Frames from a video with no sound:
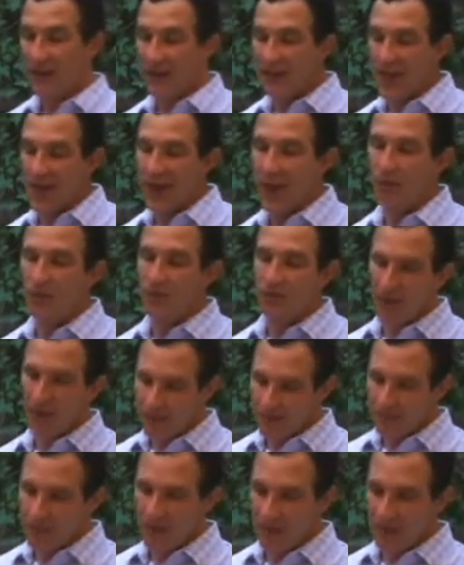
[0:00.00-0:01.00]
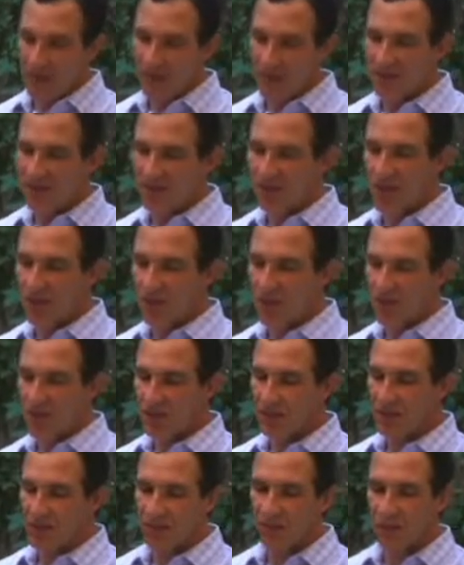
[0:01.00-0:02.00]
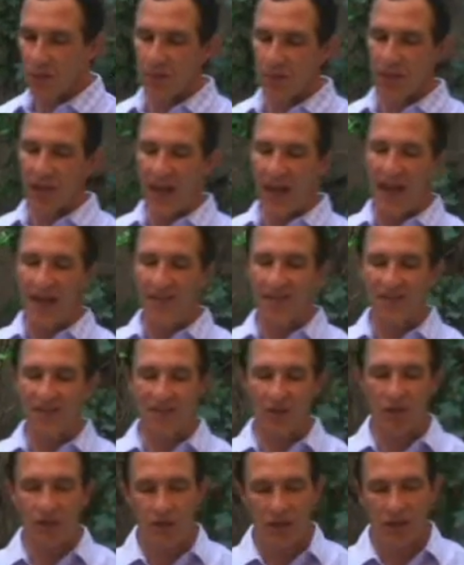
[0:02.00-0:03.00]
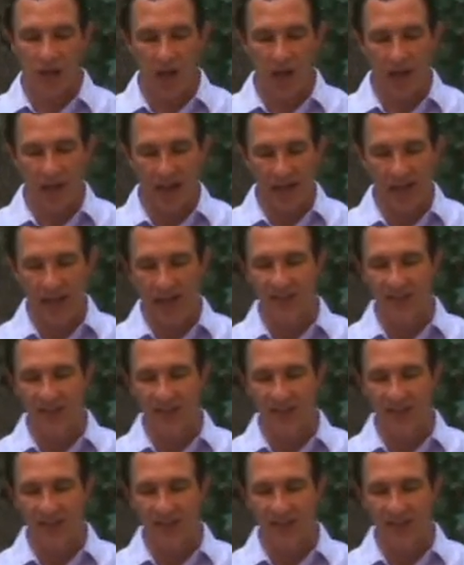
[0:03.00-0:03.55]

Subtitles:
Now, this actually isn't formal antisocial lying.